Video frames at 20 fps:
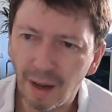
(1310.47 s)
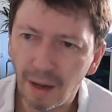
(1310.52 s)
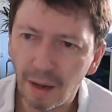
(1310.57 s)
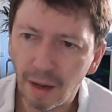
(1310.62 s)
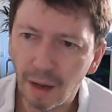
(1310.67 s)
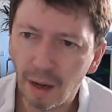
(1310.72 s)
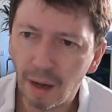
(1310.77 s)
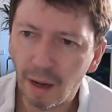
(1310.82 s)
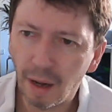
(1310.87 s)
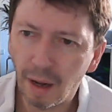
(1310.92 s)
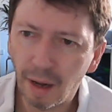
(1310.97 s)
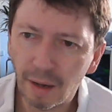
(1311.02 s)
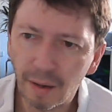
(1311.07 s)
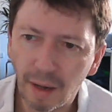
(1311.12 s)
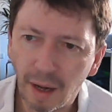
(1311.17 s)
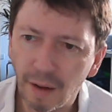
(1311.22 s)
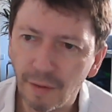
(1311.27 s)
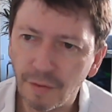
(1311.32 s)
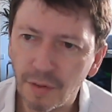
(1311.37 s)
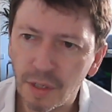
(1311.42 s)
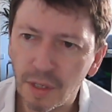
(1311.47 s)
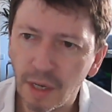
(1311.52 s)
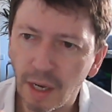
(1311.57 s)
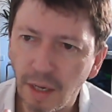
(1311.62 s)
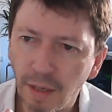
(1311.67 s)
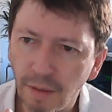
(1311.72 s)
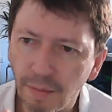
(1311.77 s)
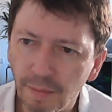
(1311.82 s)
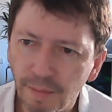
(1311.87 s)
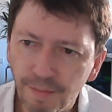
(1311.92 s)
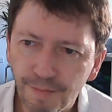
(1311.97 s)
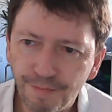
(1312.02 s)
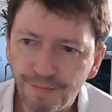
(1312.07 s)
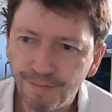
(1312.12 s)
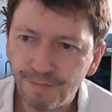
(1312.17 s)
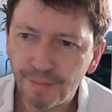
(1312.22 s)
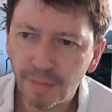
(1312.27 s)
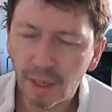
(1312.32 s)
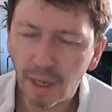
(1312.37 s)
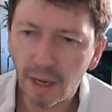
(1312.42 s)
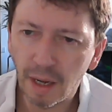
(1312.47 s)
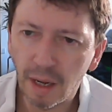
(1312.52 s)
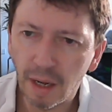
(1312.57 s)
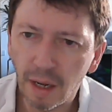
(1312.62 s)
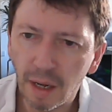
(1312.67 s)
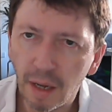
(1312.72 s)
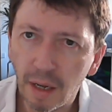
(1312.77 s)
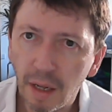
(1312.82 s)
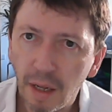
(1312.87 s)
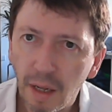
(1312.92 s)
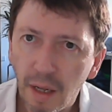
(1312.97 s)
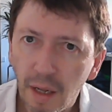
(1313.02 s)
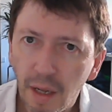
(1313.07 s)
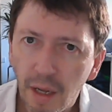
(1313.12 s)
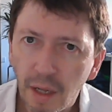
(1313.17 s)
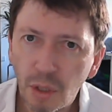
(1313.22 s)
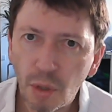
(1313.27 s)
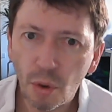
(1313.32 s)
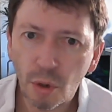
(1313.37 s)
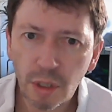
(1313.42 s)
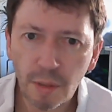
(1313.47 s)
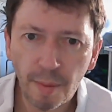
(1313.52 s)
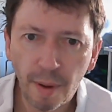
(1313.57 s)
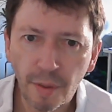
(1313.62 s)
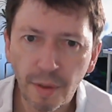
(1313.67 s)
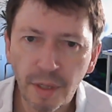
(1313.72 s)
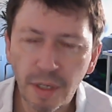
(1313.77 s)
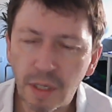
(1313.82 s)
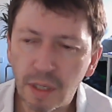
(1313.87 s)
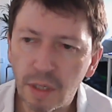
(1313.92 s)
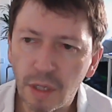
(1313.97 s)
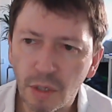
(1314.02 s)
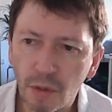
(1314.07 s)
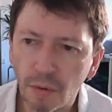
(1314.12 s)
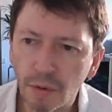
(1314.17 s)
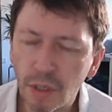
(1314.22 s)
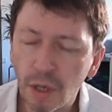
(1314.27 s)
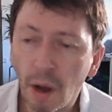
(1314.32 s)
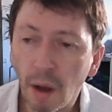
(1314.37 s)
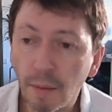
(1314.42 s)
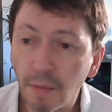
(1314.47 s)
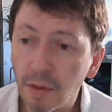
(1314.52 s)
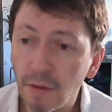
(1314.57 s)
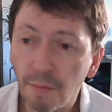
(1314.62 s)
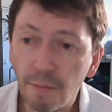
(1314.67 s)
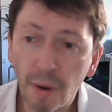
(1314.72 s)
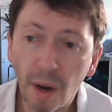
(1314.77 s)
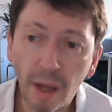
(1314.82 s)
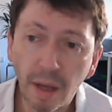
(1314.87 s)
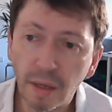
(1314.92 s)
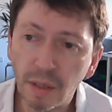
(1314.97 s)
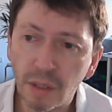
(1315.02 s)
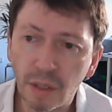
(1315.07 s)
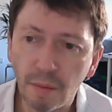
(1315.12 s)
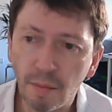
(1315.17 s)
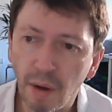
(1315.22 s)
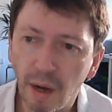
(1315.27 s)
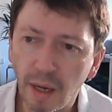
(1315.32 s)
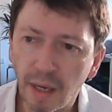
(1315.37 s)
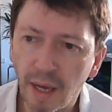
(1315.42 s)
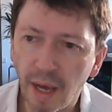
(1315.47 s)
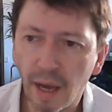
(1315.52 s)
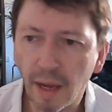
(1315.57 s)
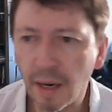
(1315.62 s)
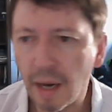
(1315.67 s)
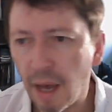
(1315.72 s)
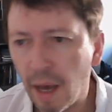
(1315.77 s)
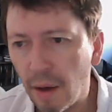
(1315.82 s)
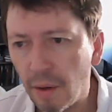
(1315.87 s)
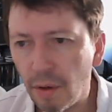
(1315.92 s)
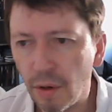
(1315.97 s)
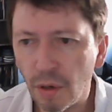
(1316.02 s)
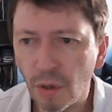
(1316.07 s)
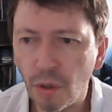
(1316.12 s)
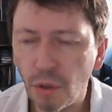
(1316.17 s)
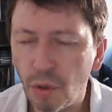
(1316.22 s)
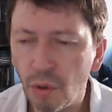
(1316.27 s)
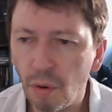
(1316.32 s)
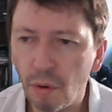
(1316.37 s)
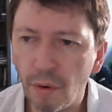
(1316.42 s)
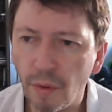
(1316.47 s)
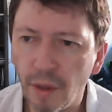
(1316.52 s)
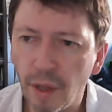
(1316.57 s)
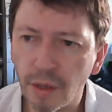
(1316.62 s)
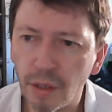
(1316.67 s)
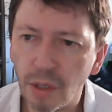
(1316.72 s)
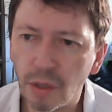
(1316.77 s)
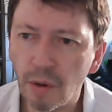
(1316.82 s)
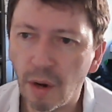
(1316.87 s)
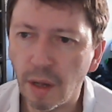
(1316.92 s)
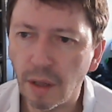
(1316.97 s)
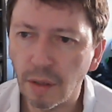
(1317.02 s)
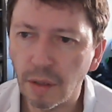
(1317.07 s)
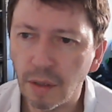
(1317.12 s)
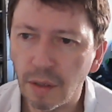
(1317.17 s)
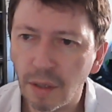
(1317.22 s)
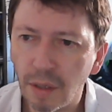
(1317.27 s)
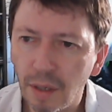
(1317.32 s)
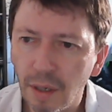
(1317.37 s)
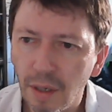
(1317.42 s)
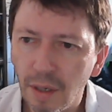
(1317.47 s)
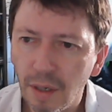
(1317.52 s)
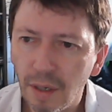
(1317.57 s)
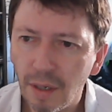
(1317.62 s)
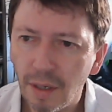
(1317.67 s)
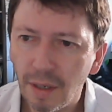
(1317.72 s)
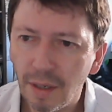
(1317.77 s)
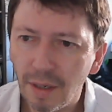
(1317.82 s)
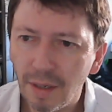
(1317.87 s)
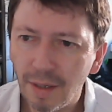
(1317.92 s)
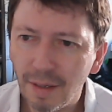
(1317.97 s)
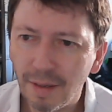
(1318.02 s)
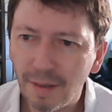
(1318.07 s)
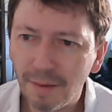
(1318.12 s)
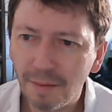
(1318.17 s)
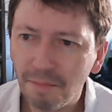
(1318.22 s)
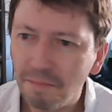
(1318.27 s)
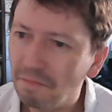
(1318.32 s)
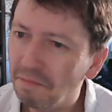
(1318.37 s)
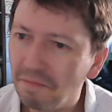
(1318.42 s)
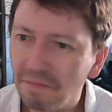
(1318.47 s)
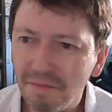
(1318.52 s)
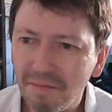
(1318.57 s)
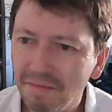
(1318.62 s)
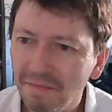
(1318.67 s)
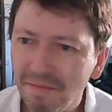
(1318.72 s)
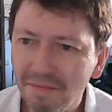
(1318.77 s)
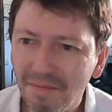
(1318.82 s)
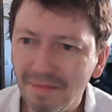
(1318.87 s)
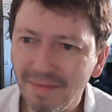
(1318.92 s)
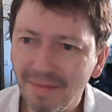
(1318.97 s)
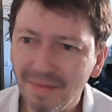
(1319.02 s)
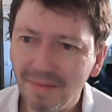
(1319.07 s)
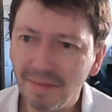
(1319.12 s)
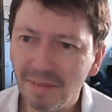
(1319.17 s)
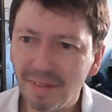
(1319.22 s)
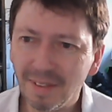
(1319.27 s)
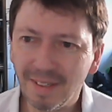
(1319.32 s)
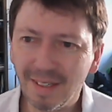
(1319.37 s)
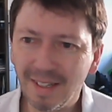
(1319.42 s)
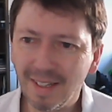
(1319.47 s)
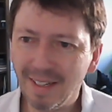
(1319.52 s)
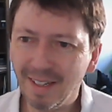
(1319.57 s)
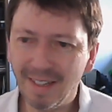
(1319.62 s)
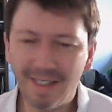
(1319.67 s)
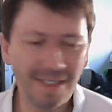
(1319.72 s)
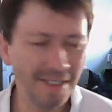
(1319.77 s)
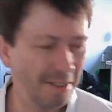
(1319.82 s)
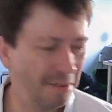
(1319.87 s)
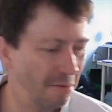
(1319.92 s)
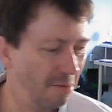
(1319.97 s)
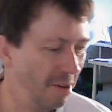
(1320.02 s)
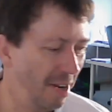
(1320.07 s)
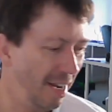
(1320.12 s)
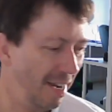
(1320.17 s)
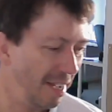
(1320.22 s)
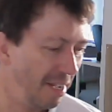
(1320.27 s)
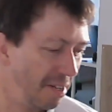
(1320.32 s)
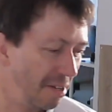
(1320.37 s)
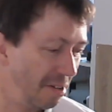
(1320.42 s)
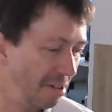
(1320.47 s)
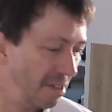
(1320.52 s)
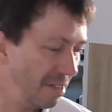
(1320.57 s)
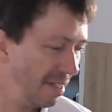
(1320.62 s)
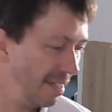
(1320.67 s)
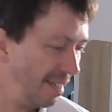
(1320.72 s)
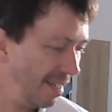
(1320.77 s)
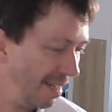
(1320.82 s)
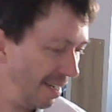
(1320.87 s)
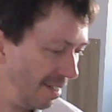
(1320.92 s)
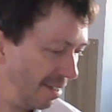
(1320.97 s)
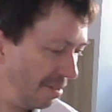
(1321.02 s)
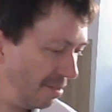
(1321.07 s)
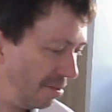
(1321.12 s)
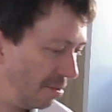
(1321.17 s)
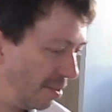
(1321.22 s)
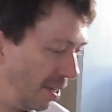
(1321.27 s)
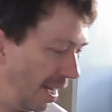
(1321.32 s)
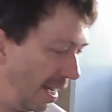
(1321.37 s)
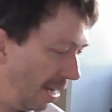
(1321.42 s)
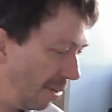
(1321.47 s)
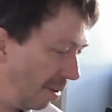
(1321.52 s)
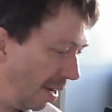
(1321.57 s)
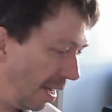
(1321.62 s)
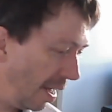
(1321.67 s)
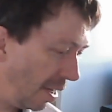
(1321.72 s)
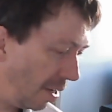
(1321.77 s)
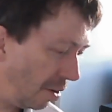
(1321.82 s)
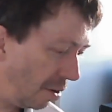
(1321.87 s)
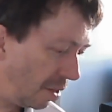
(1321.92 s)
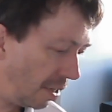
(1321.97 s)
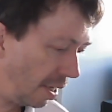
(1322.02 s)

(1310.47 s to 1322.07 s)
I've seen. It talks about the sort of types of players you might get and how you can draw on their strengths. It's really good. Really, really good.